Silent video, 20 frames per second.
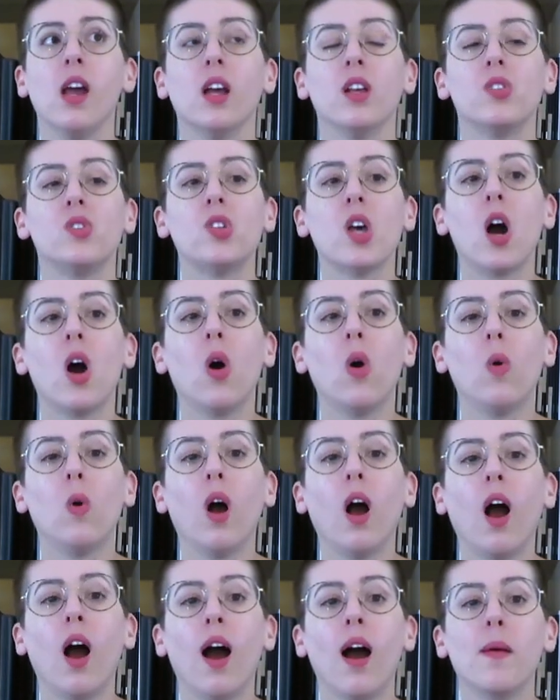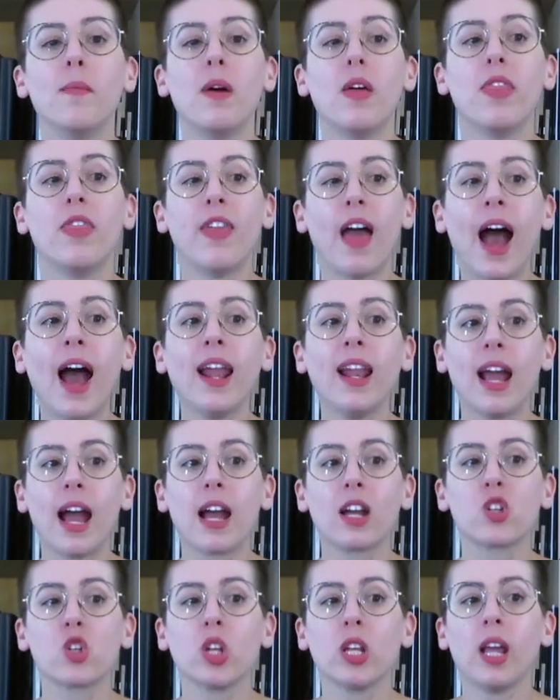So that
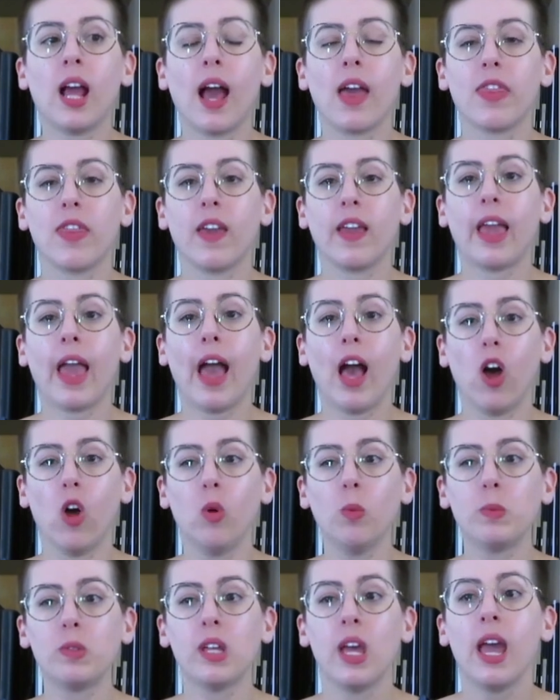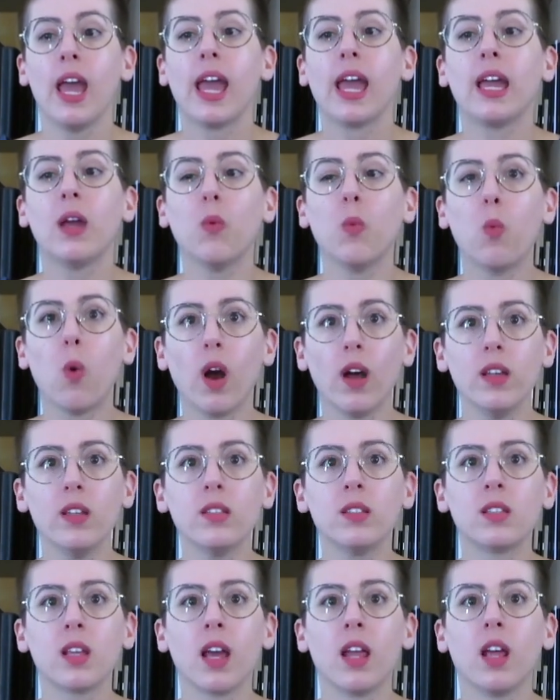actually I think helped. It
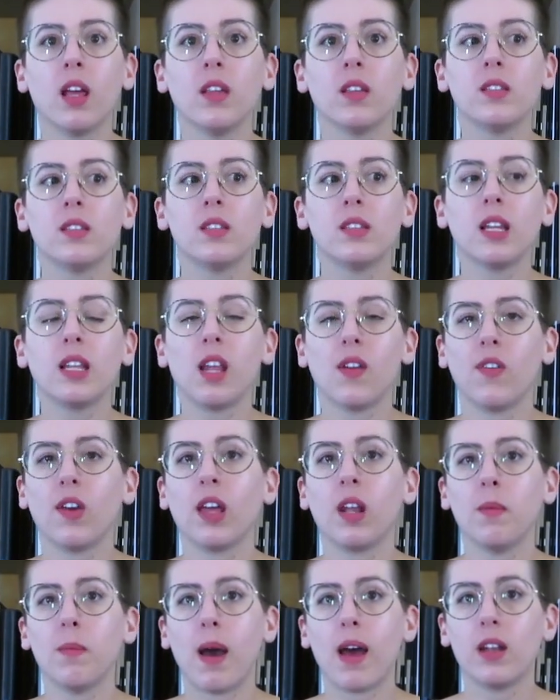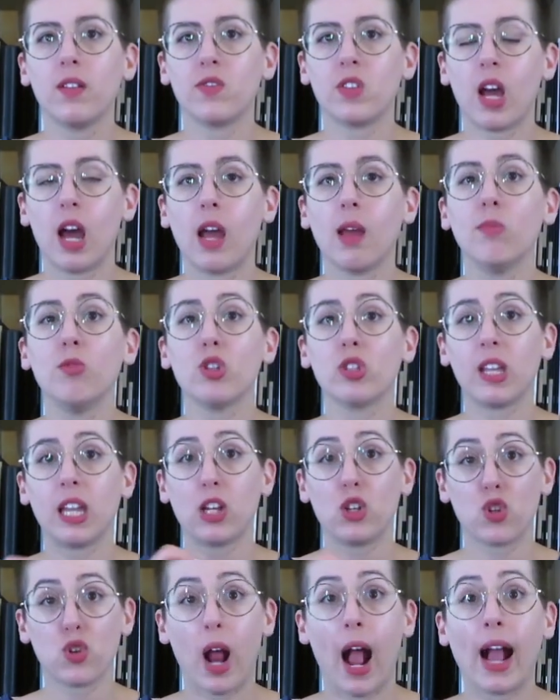was a significant amount of time just
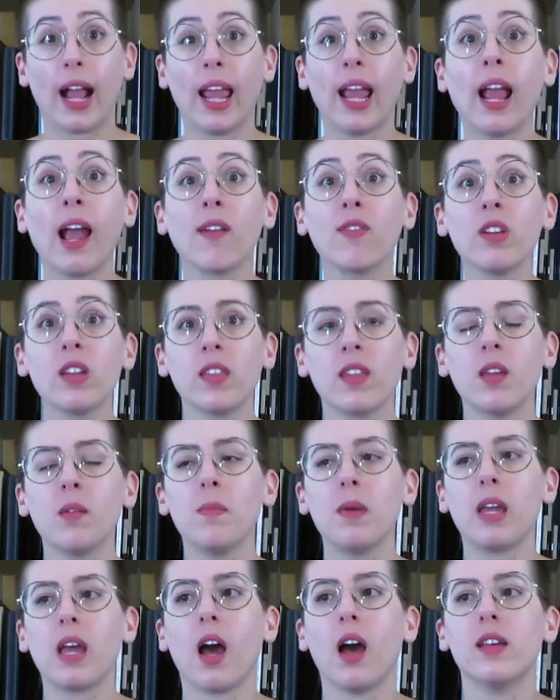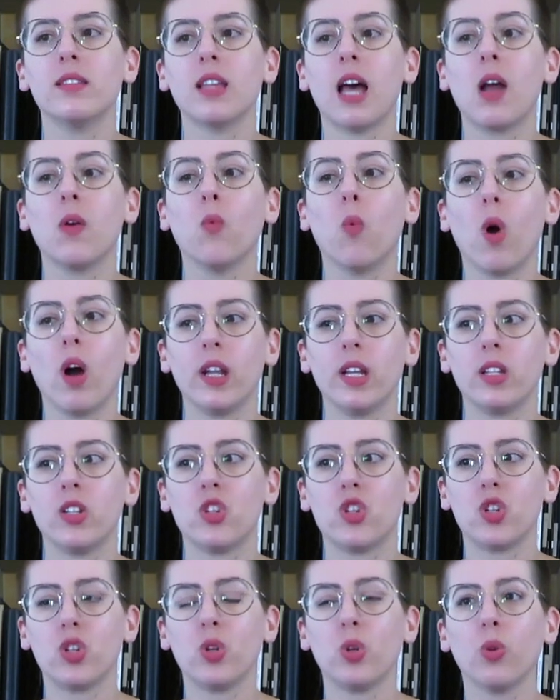like tracking everything, because I wanted
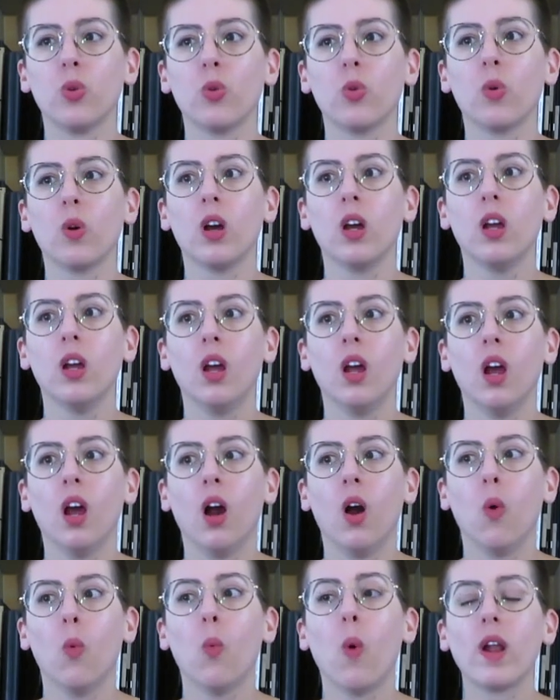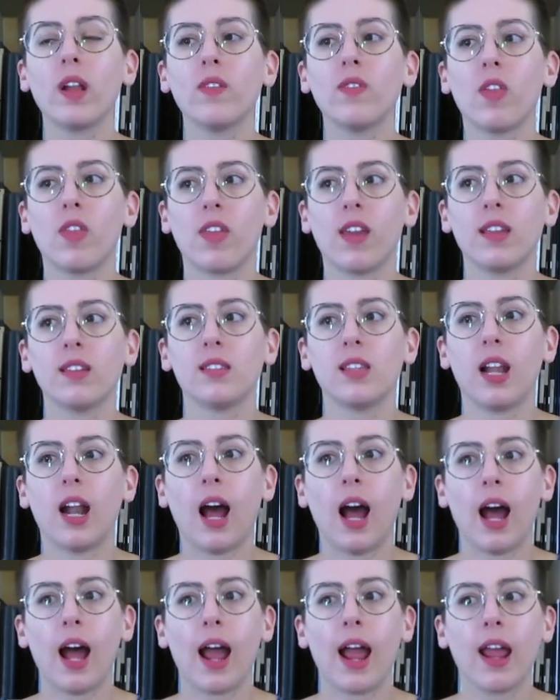to, one of the things that
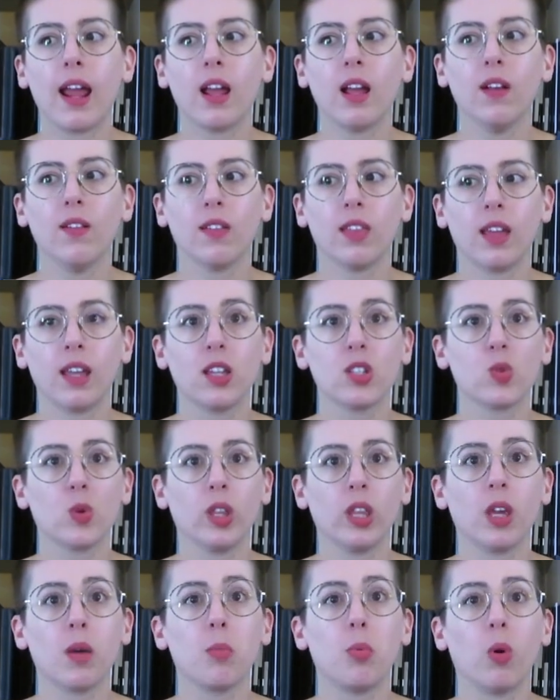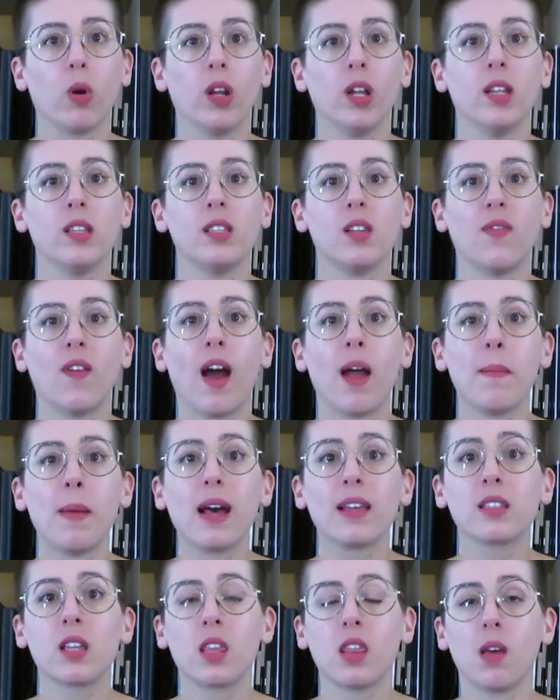I think is really important is if I'm
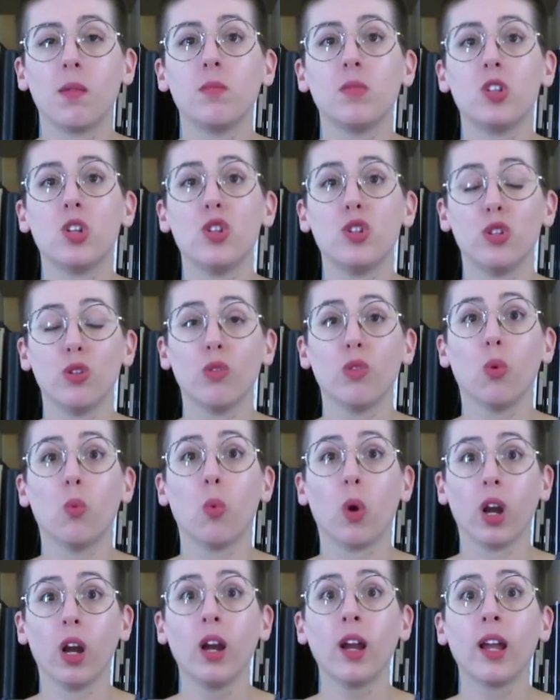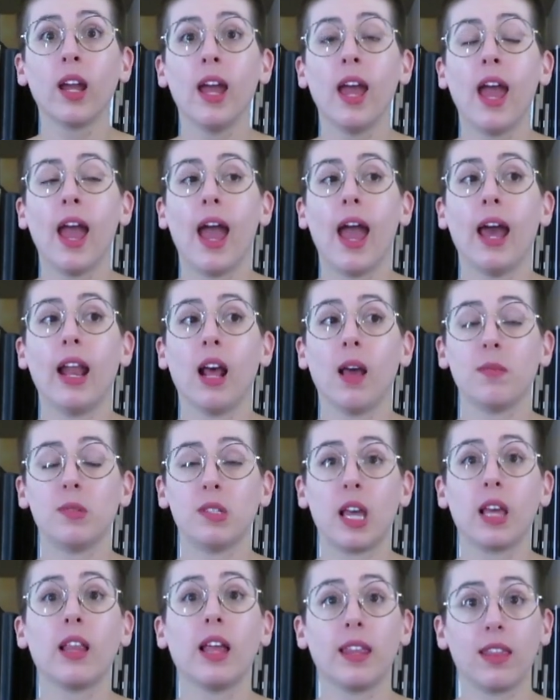asking them to do the work and I'm
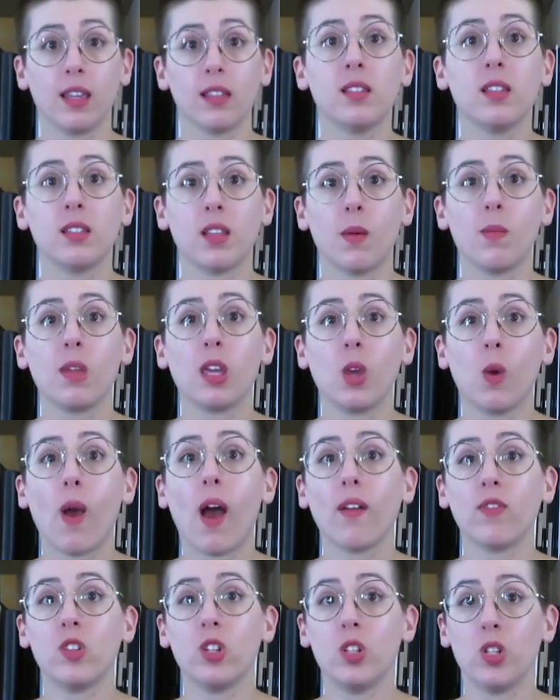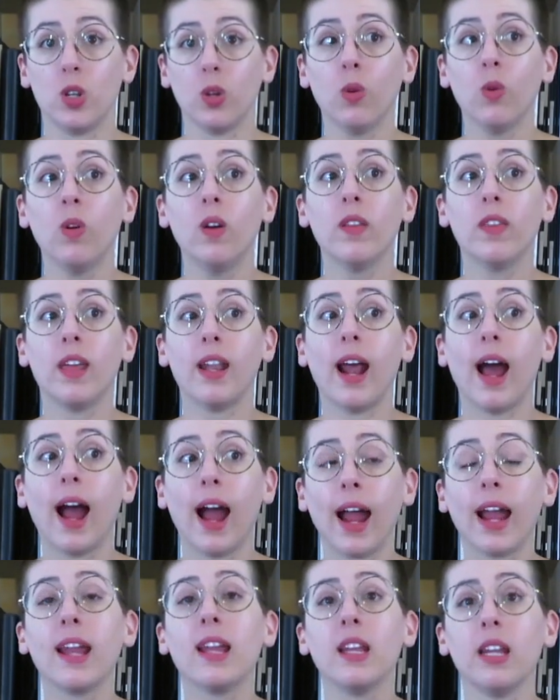saying like, this is something you have to do, then
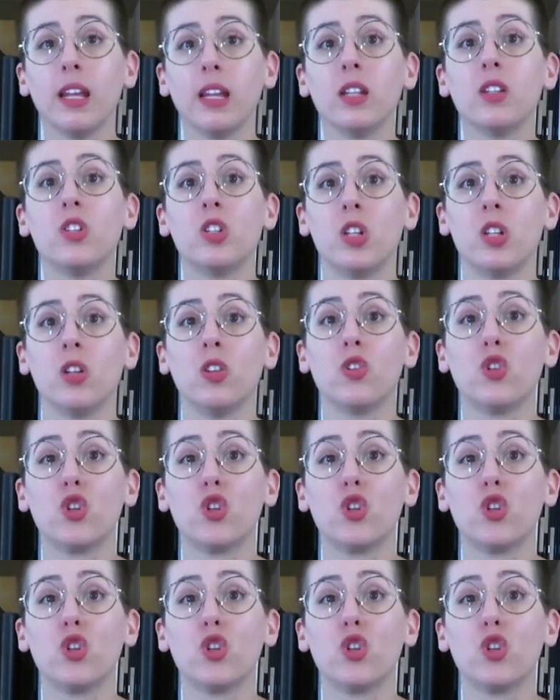I need to